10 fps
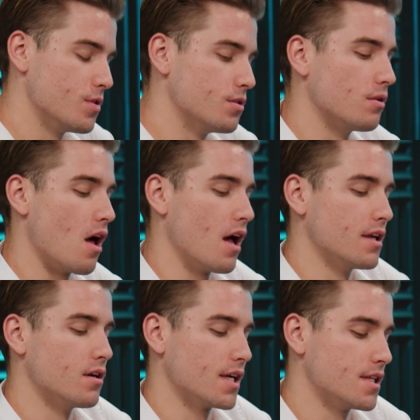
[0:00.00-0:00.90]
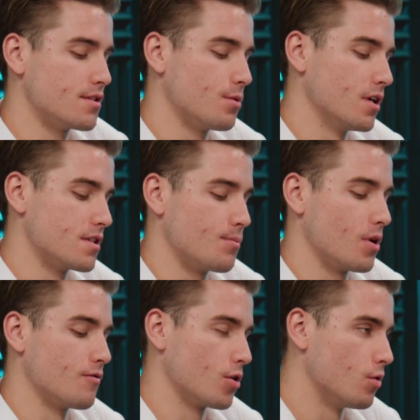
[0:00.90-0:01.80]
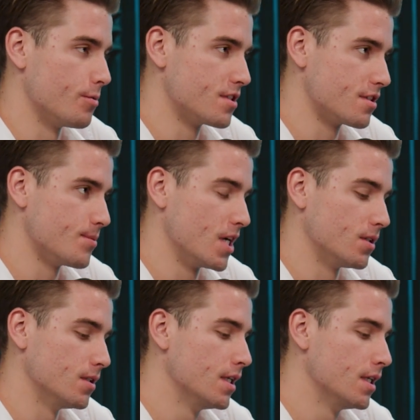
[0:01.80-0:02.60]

we do a lot here at Kingsbarn, it's a part of our core business model,